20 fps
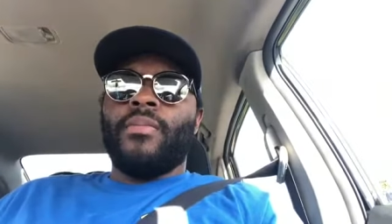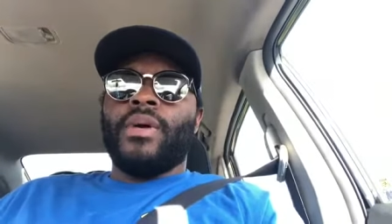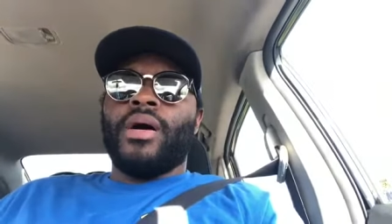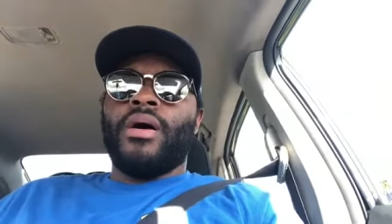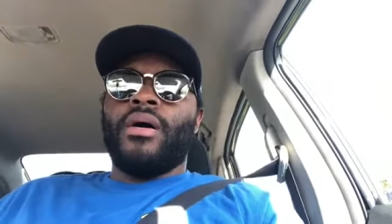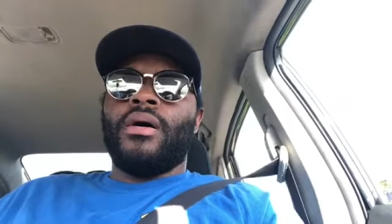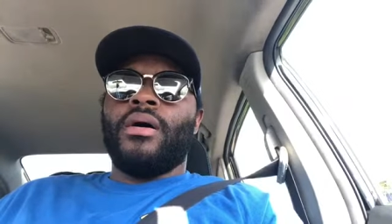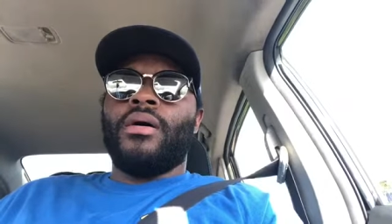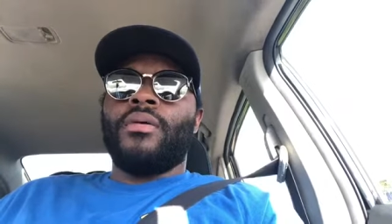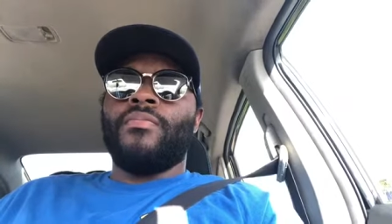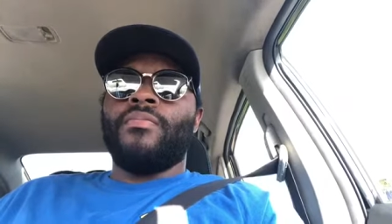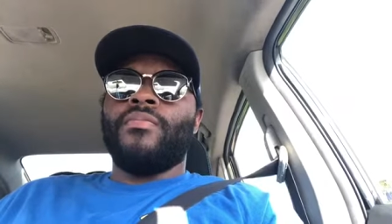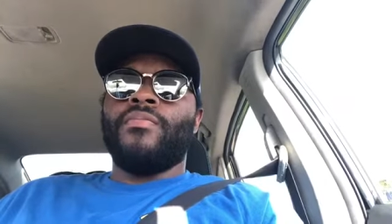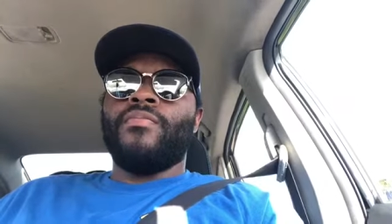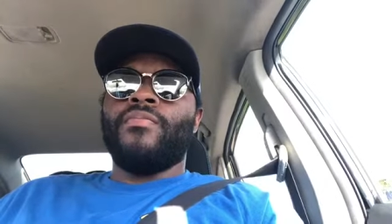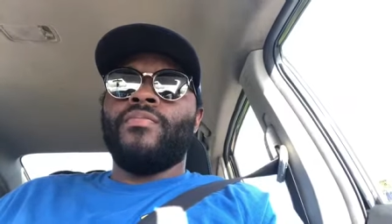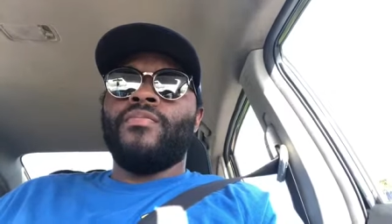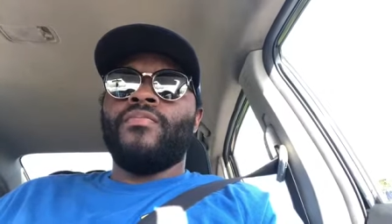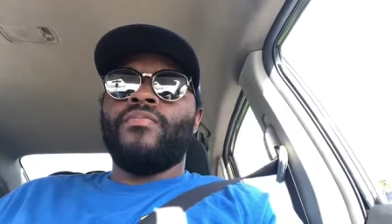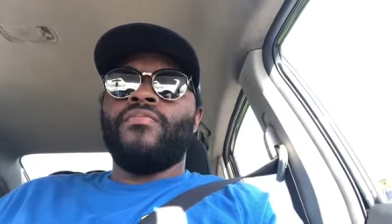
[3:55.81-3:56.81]
Um,
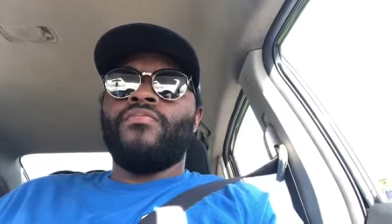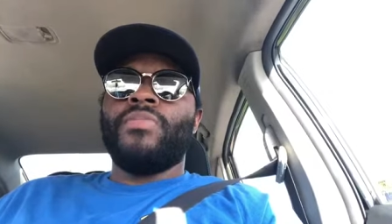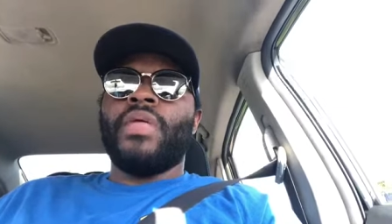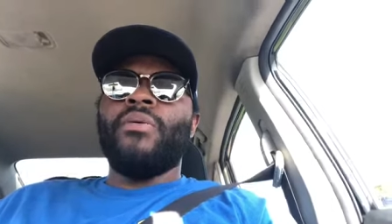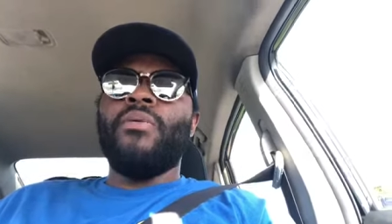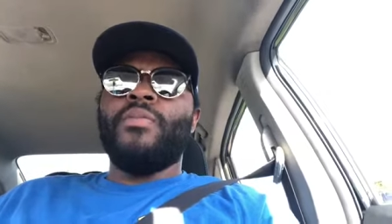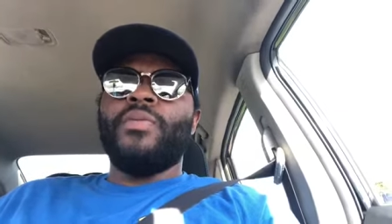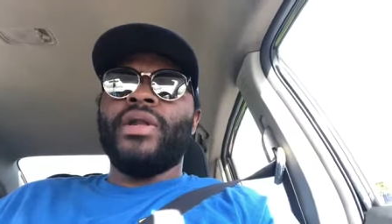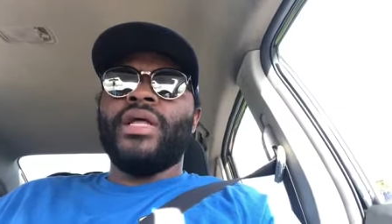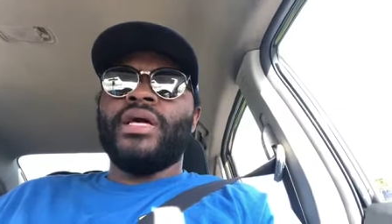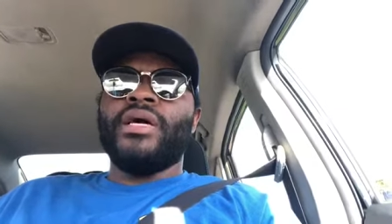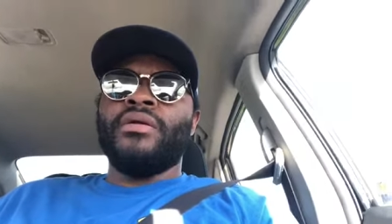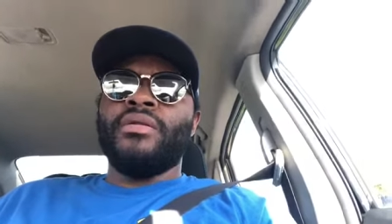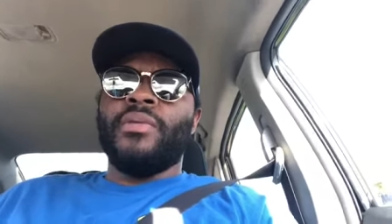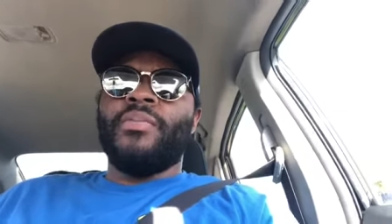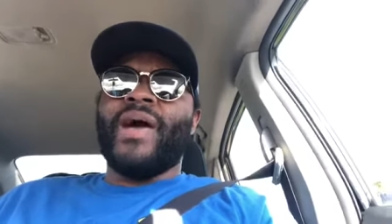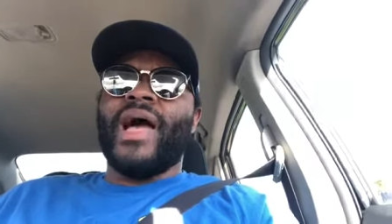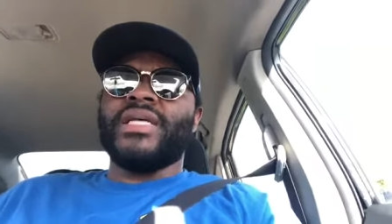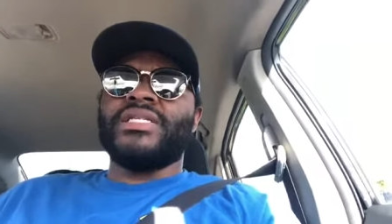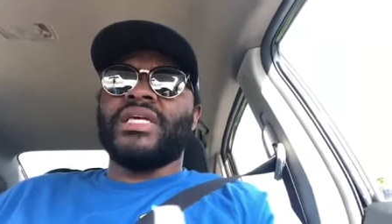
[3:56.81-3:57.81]
they were pretty good in the
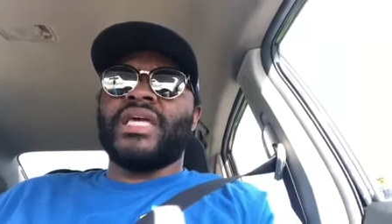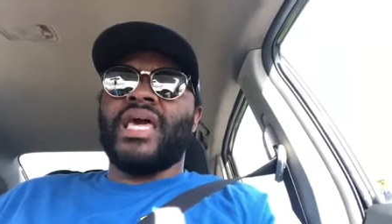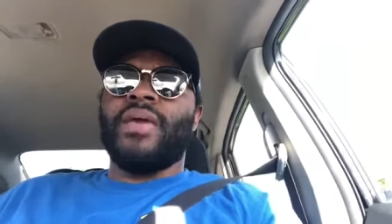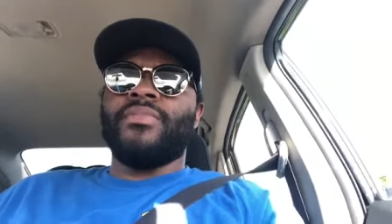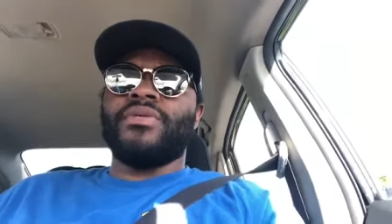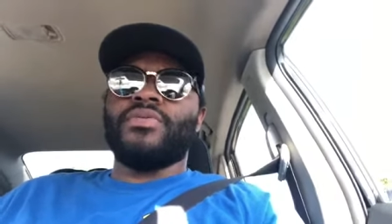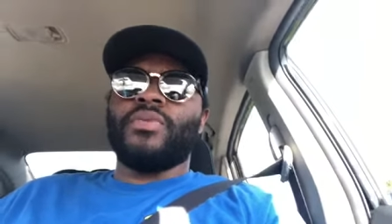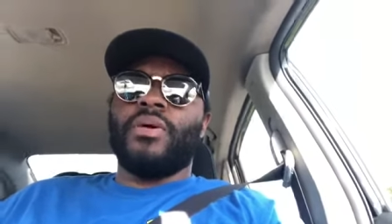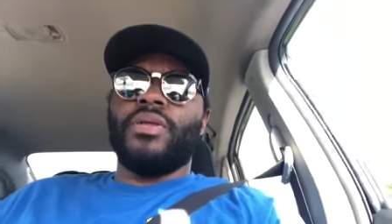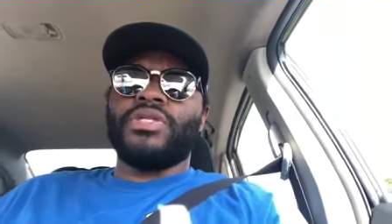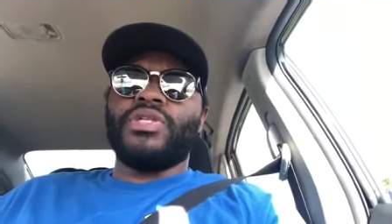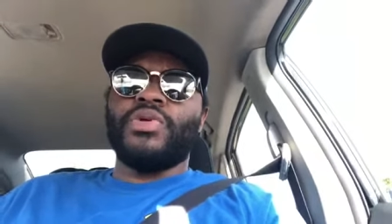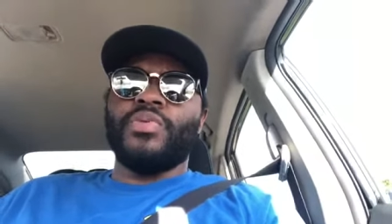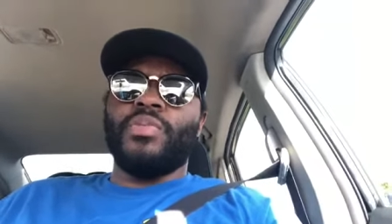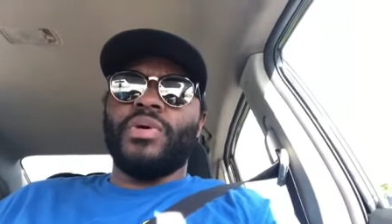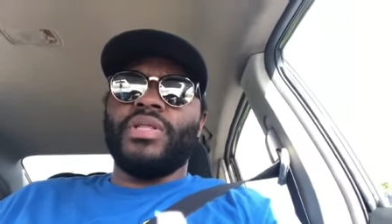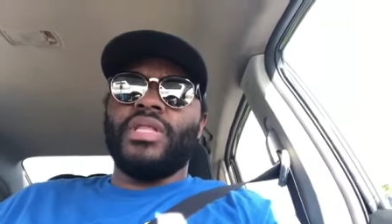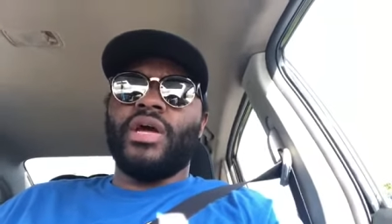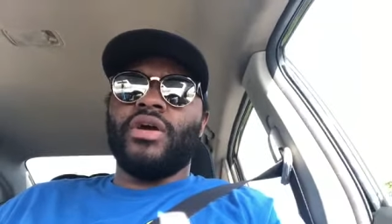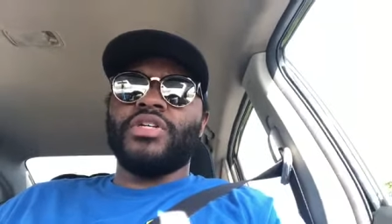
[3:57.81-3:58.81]
passing game as well, too,
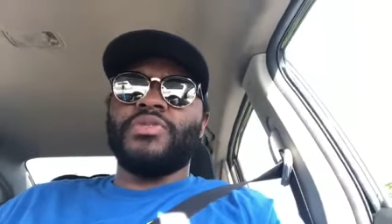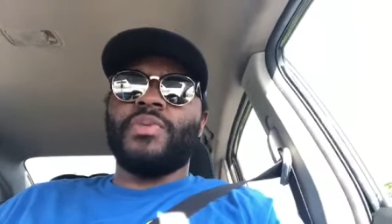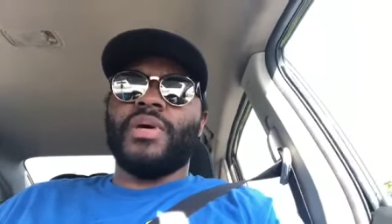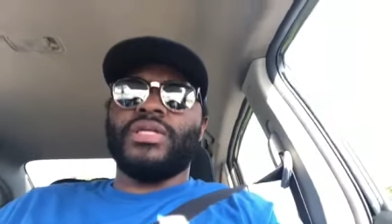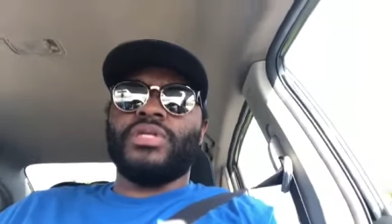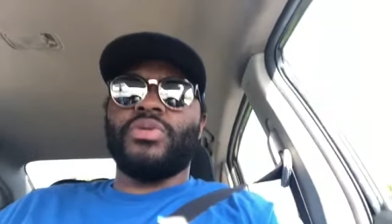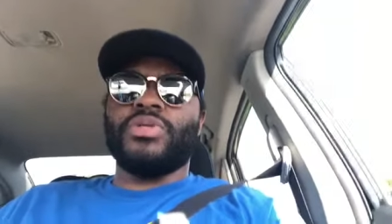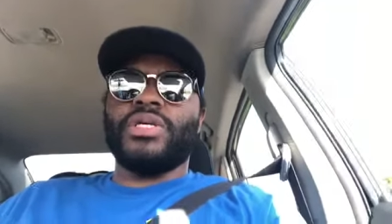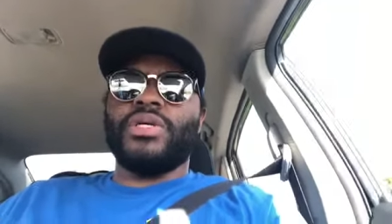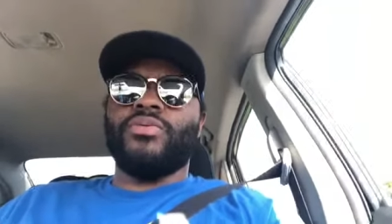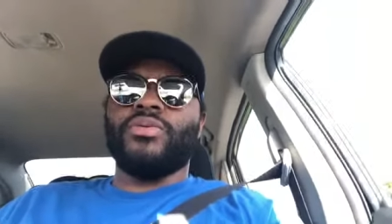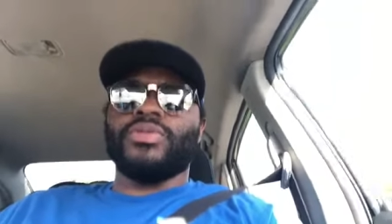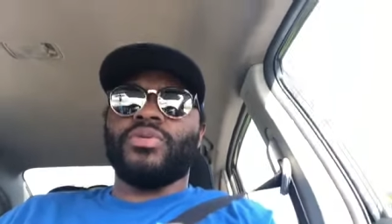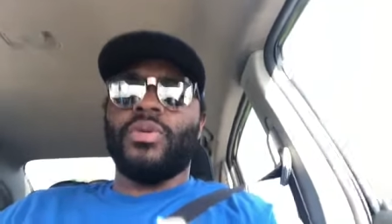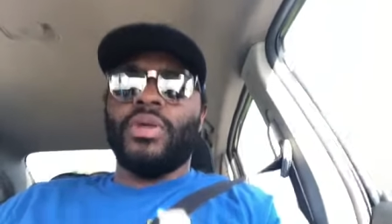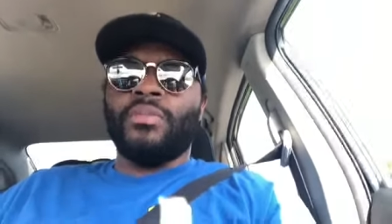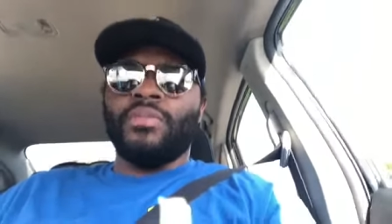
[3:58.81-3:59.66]
but their specialty was run